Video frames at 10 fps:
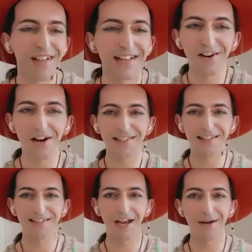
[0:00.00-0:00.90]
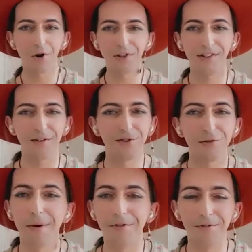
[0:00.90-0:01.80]
As an artist, I'm old enough to
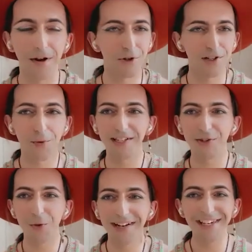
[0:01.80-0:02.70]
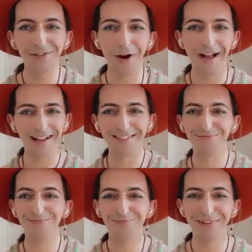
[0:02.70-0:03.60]
remember February 2020, where
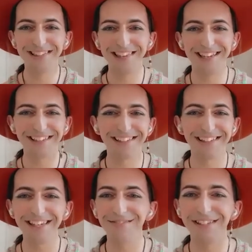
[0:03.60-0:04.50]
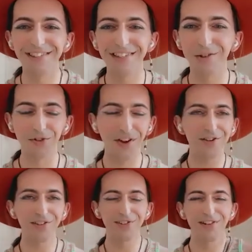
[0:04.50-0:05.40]
minting even single
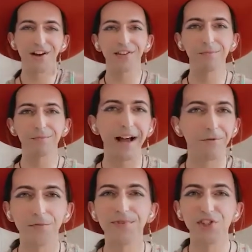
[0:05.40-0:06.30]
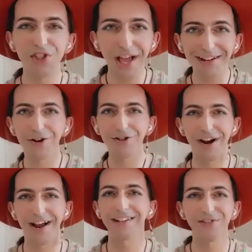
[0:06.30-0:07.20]
tokens on other platforms, shared
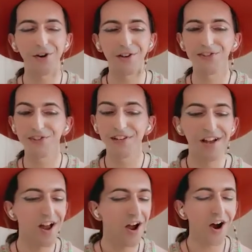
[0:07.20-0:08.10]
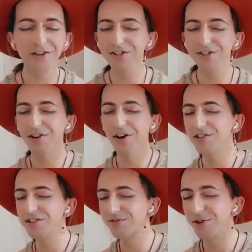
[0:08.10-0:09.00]
contracts, cost hundreds and
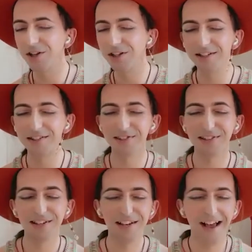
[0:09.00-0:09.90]
hundreds of dollars.